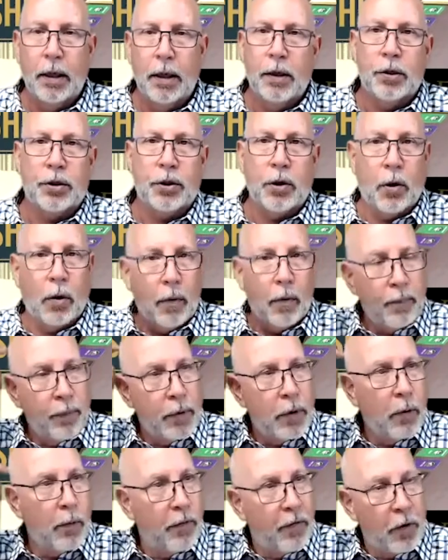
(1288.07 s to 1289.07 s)
So
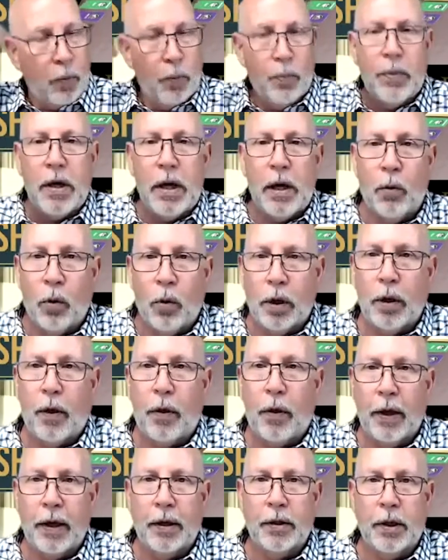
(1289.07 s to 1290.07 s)
for me, one of the
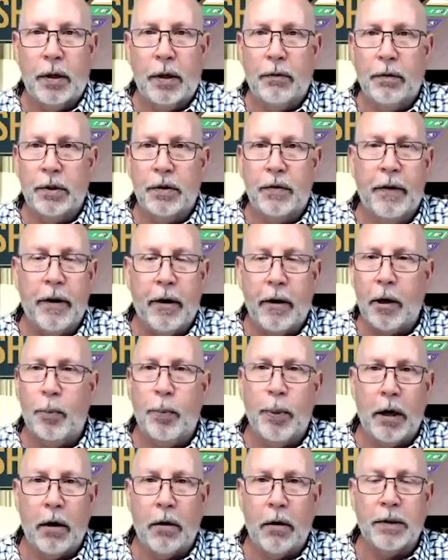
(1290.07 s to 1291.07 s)
things that was very
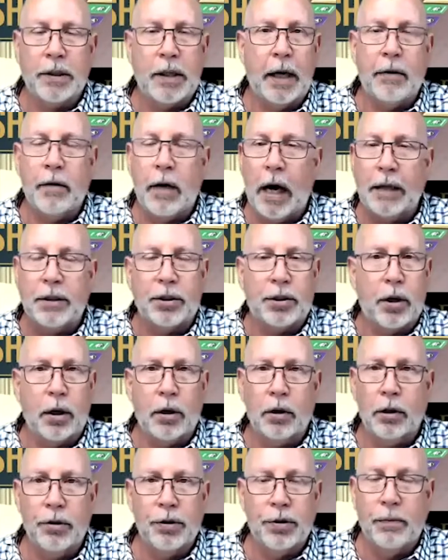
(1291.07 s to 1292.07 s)
apparent was I, I started
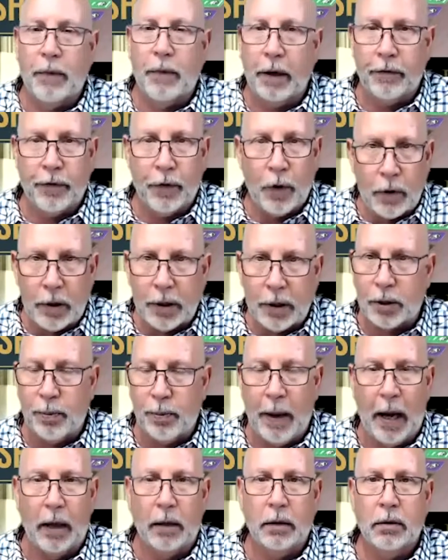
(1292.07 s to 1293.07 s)
losing my focus,
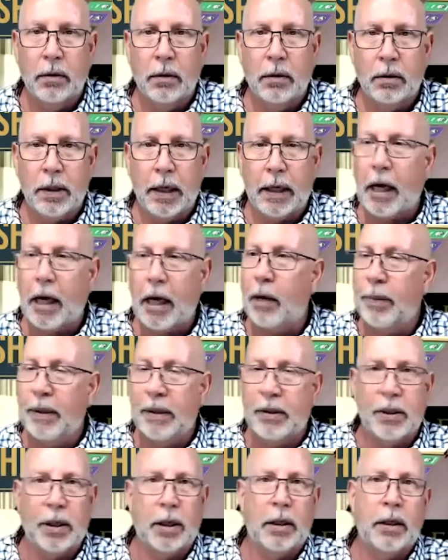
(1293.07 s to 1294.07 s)
Matt. Like I'd be
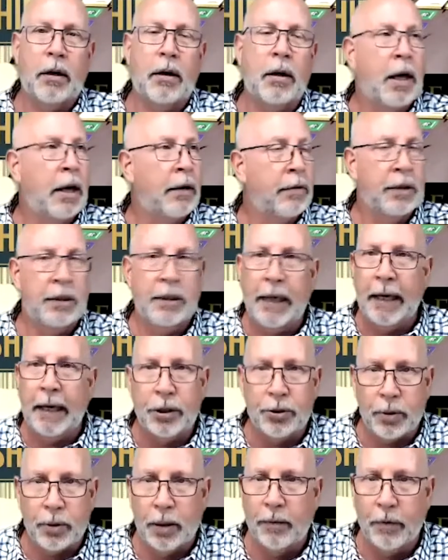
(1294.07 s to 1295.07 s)
sitting there and I would
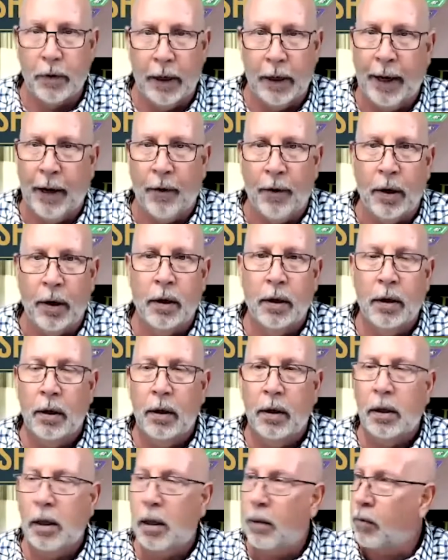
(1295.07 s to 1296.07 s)
daydream for an hour.
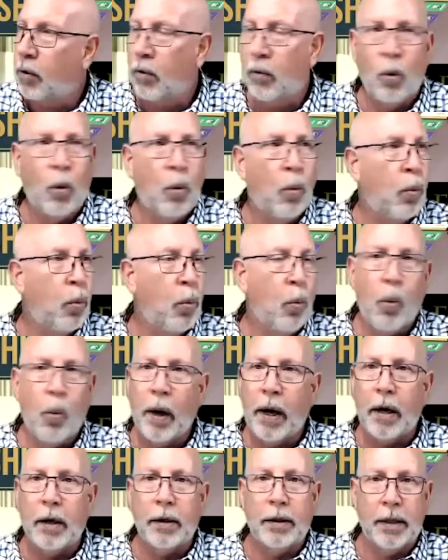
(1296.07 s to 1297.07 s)
And I'm mm-hmm. going, well, where
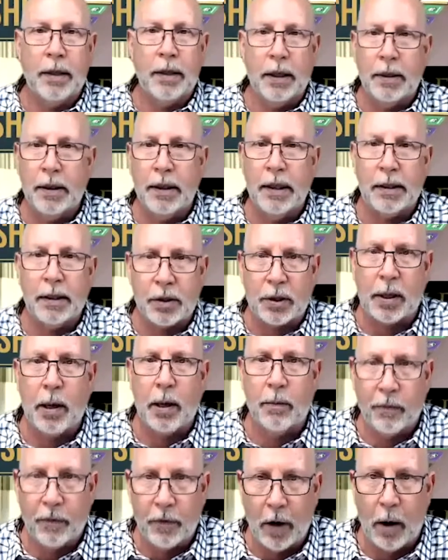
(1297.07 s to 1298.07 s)
did this come
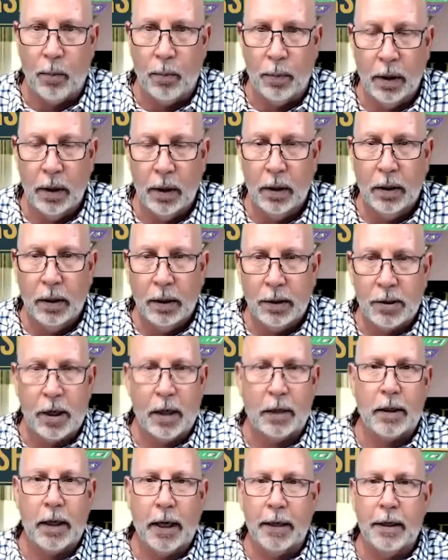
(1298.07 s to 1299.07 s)
from? It's not
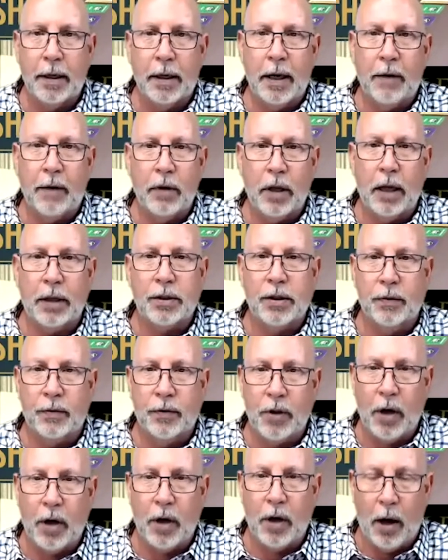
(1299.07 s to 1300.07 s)
that I didn't have lots of
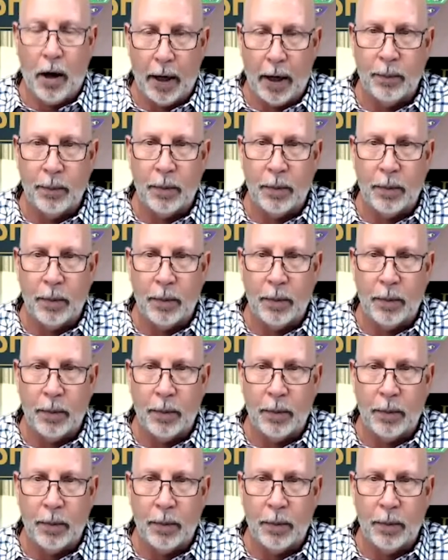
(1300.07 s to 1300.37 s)
time.